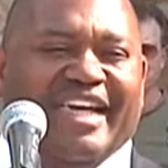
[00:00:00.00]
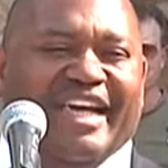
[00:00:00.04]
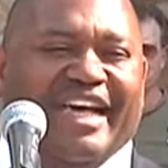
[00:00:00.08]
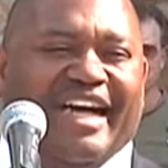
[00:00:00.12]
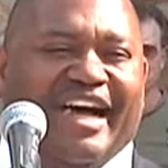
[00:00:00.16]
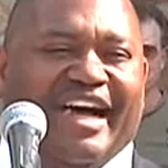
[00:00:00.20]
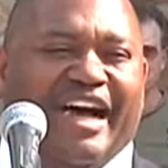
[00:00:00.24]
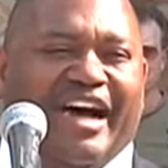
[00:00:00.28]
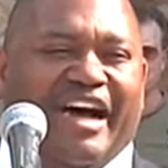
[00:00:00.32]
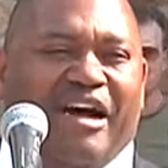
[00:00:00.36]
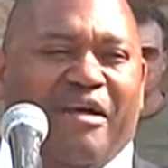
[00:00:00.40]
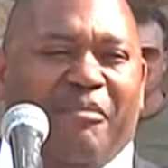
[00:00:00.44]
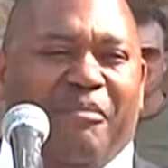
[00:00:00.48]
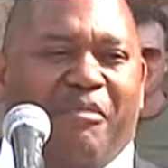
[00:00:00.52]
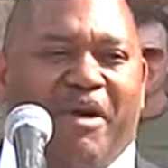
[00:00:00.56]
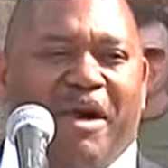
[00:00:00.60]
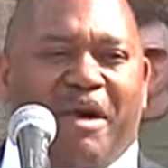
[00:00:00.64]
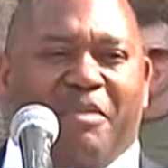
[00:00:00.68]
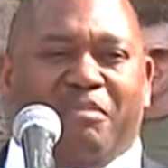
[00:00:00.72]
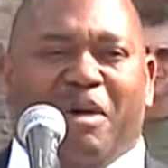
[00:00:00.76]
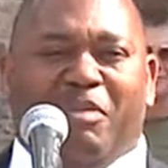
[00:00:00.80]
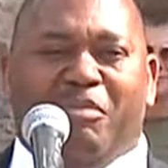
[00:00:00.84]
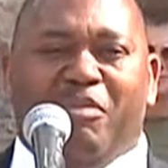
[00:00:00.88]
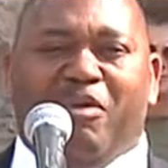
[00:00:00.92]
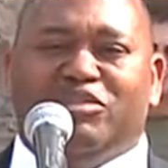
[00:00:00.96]

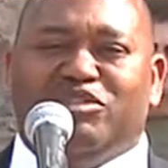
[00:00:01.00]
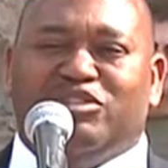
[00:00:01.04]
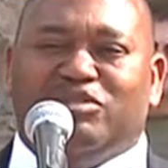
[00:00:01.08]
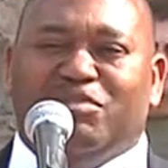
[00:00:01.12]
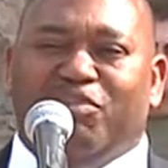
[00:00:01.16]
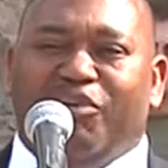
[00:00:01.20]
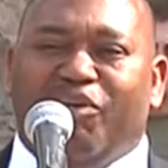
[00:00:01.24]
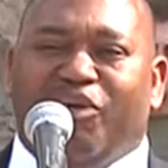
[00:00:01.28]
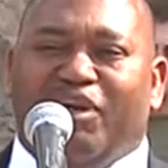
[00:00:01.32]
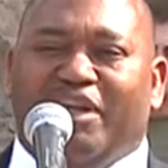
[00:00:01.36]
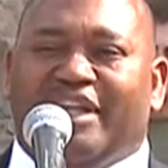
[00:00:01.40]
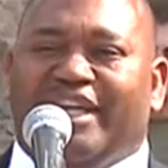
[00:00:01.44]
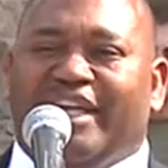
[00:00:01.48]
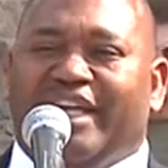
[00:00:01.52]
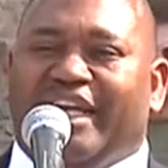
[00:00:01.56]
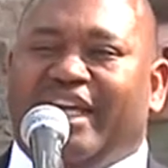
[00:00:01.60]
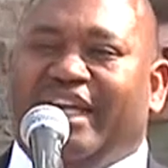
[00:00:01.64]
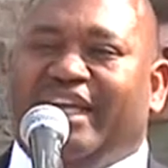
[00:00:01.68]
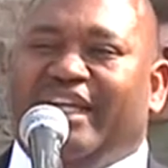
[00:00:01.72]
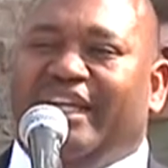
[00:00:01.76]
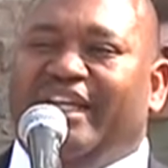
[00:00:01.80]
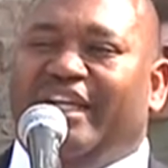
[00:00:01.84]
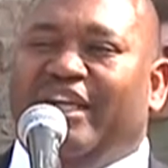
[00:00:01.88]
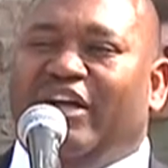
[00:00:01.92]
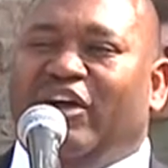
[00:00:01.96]
But most
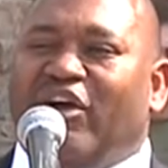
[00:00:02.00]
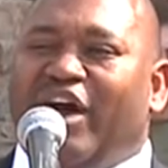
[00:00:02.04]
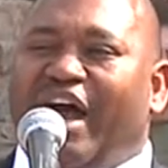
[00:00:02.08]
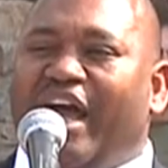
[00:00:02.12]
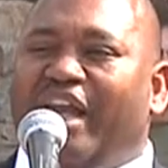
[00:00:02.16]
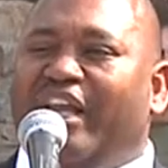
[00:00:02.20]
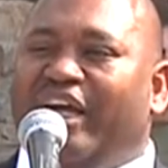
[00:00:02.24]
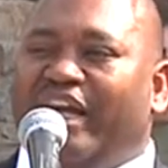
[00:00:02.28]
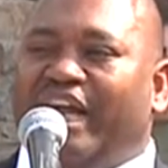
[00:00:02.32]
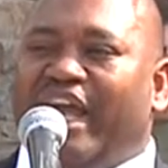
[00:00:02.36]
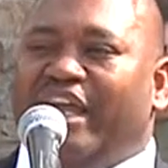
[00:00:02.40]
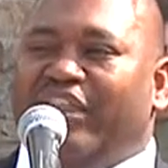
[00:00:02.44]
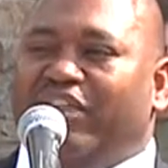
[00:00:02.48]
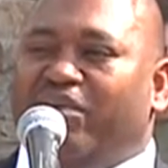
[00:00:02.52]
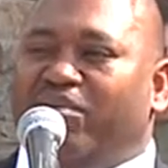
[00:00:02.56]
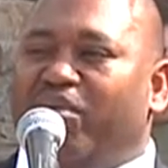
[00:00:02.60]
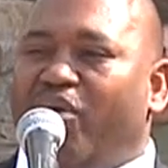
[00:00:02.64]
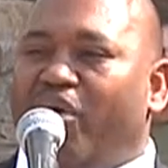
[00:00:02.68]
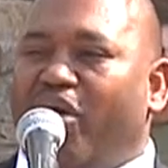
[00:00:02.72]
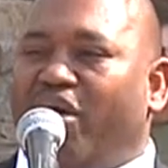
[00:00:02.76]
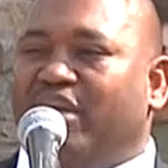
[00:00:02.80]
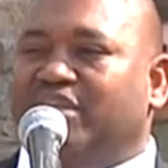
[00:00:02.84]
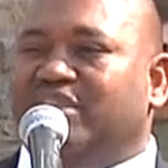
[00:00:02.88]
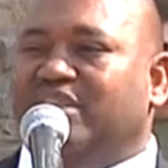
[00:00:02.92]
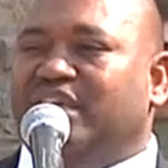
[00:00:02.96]
importantly, I look at the
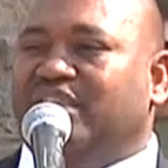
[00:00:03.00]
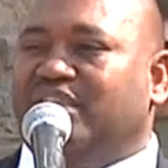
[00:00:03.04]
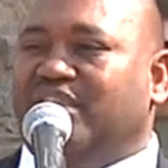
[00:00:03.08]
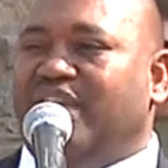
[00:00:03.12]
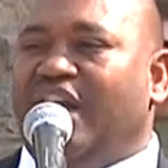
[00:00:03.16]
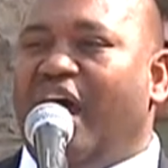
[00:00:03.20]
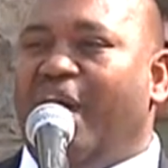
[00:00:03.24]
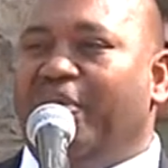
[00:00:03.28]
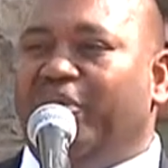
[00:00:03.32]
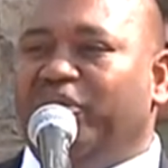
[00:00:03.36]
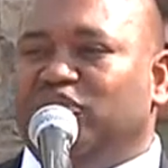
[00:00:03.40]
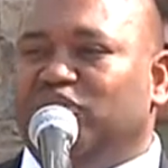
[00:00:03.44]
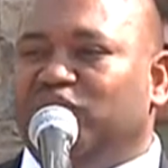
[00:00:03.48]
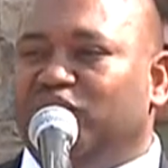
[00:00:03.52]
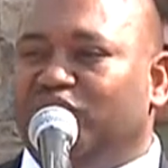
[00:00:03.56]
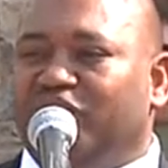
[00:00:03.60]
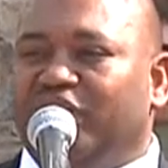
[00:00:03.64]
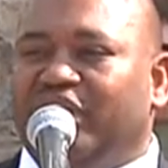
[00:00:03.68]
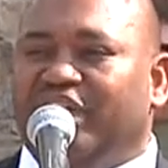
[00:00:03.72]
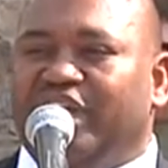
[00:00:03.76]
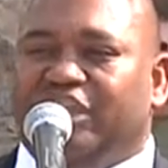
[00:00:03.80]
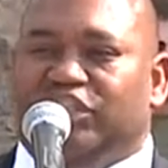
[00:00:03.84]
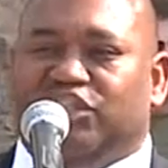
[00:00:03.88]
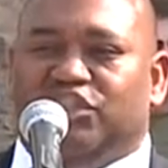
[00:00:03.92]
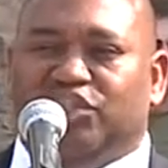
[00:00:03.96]
parks as an
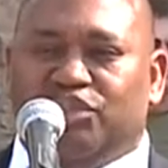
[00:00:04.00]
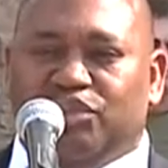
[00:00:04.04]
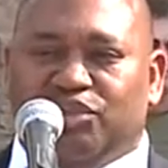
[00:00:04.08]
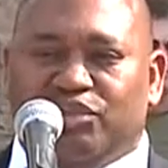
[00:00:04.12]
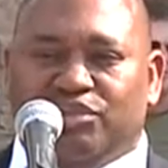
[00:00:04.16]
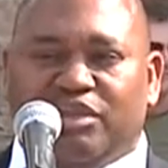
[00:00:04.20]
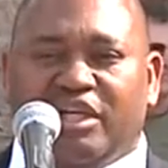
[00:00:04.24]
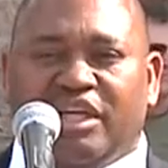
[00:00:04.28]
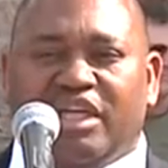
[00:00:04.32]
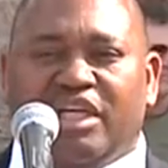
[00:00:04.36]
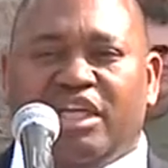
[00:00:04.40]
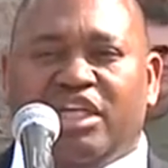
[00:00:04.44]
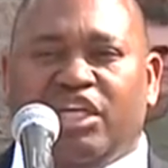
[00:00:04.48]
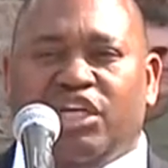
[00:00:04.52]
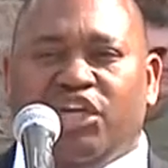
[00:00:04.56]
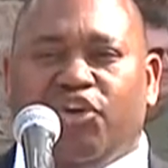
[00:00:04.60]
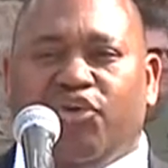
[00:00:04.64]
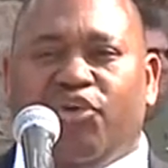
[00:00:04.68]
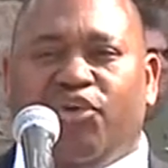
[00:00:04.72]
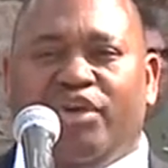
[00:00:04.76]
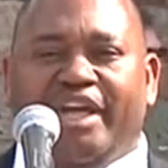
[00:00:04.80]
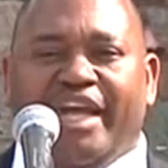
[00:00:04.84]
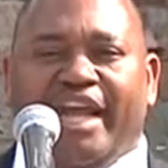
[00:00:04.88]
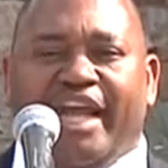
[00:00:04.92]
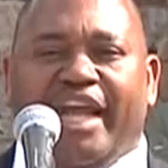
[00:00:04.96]
opportunity to
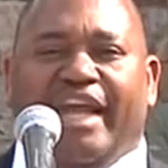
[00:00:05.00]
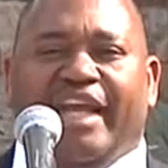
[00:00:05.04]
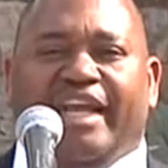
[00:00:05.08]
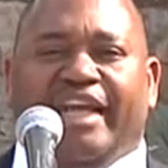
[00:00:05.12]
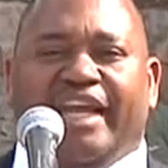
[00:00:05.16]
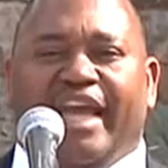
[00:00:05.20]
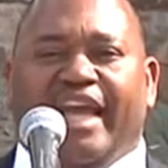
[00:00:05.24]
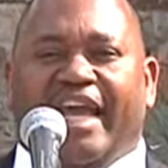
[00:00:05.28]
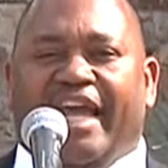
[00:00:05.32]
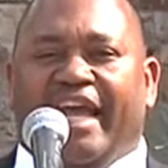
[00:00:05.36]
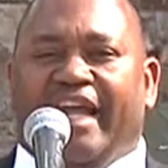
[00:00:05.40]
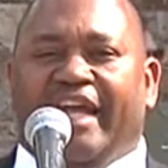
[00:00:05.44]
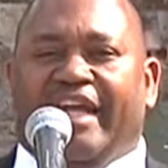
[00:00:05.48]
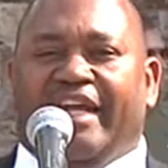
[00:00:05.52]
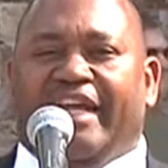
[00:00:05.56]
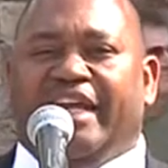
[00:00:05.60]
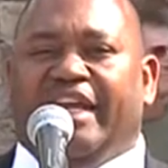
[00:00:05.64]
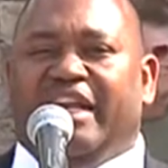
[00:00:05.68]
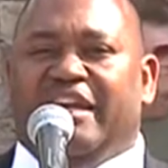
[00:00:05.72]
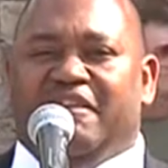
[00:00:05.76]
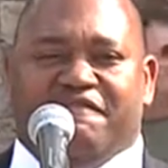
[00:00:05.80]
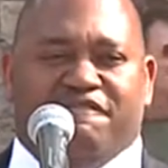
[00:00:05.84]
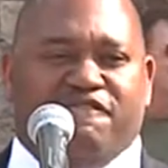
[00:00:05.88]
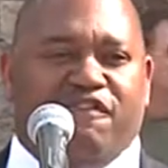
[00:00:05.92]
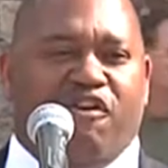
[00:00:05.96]
create
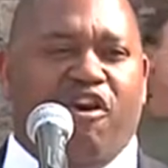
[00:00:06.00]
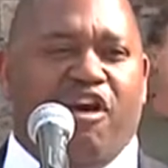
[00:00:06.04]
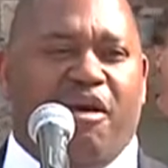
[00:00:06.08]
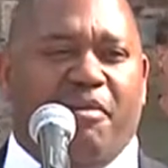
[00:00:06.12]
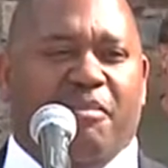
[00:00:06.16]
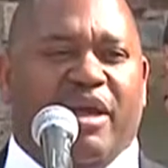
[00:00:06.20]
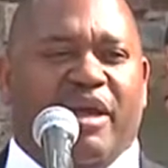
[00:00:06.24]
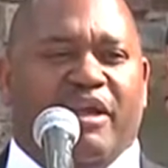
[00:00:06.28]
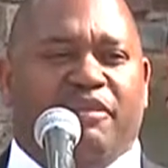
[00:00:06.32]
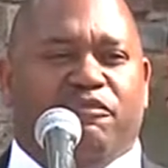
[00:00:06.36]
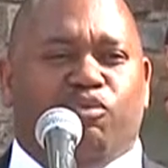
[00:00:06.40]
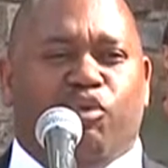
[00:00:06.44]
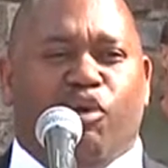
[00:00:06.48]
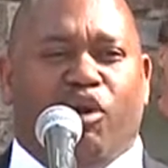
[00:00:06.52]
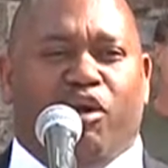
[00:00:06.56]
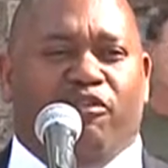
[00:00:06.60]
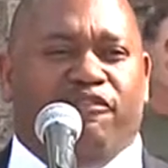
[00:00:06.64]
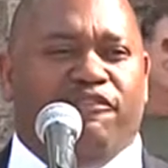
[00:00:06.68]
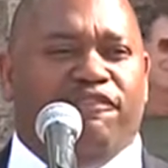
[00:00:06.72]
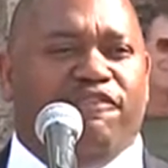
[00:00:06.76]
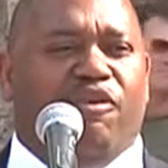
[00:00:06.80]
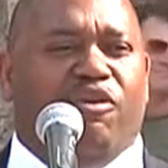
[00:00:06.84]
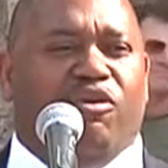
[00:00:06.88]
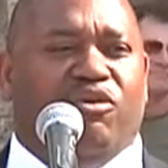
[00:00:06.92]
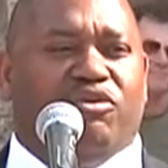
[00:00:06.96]
an environment where
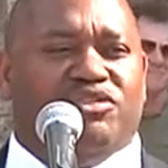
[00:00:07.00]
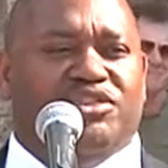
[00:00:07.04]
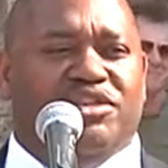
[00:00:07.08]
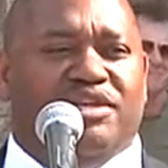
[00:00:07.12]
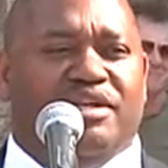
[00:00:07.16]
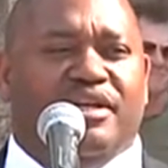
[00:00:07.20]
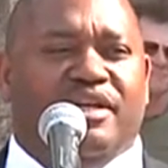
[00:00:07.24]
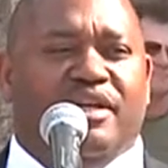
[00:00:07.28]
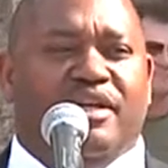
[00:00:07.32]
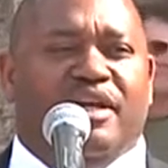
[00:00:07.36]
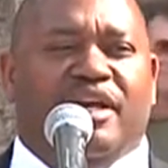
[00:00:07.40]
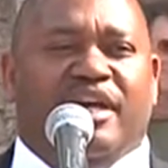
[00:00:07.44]
folks,